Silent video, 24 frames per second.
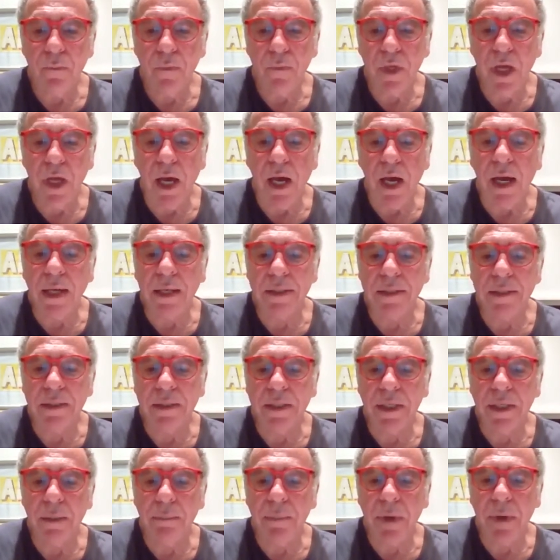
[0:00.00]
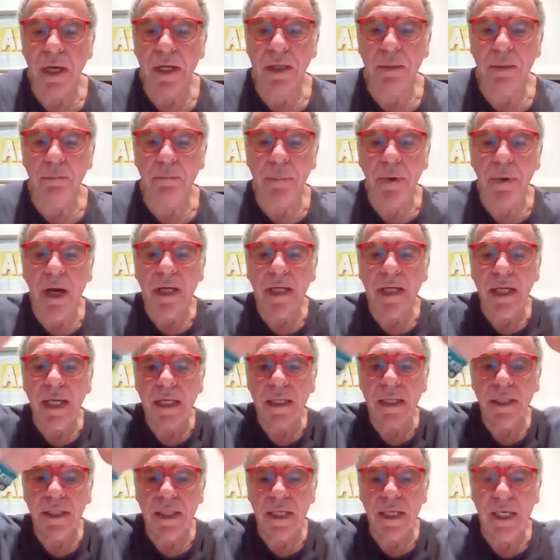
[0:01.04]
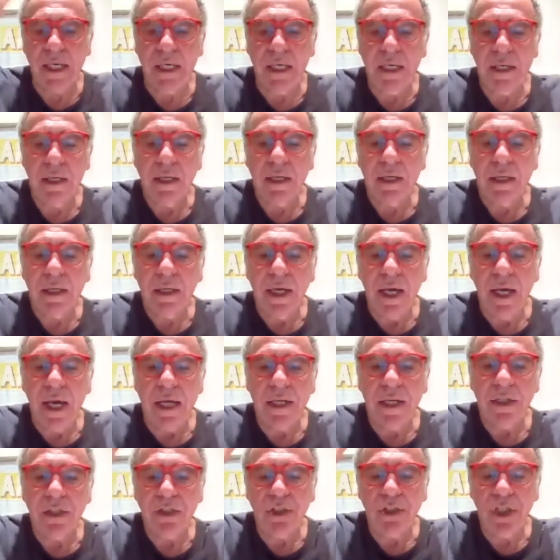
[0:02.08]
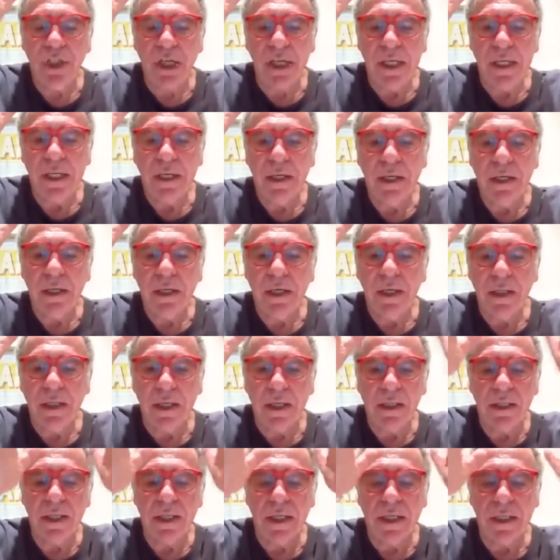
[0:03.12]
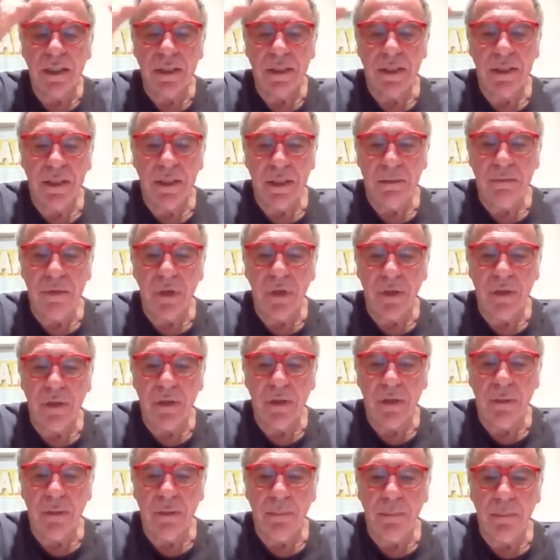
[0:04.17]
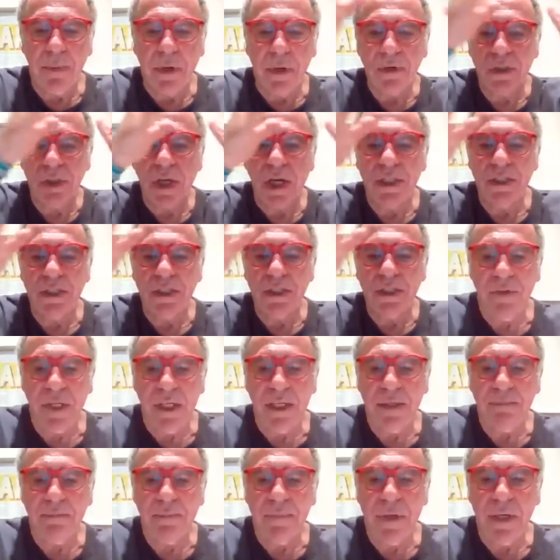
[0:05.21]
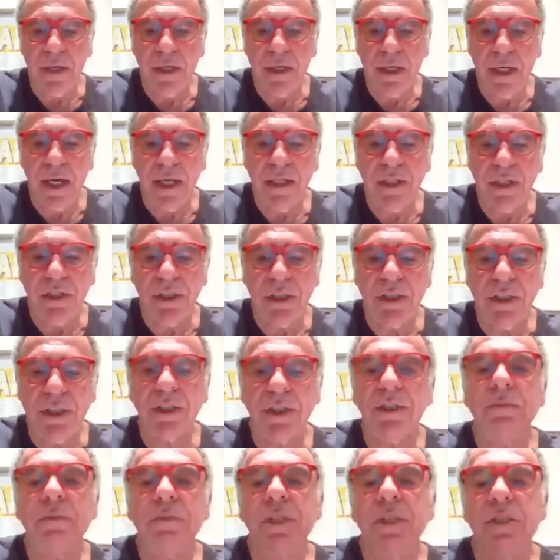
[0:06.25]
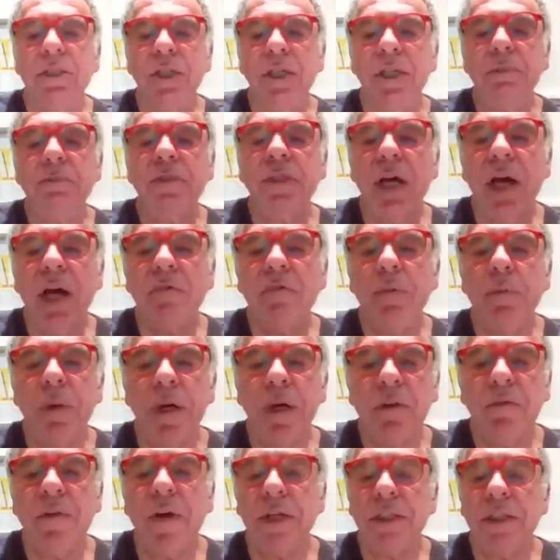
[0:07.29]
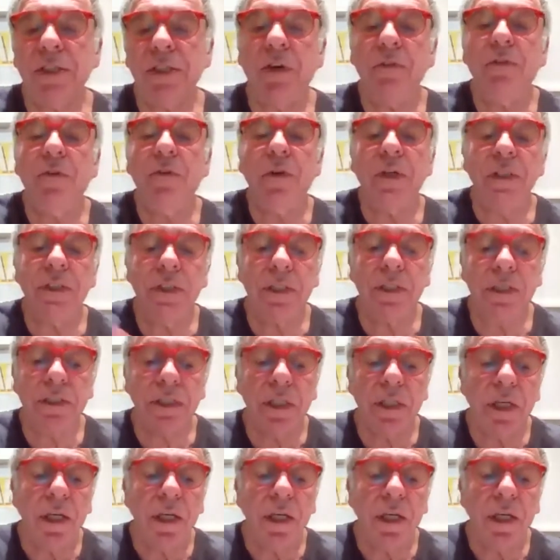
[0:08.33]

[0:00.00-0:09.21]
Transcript: And by combining the energy, the both sides of the energy systems, it seems to have a big effect. So for instance,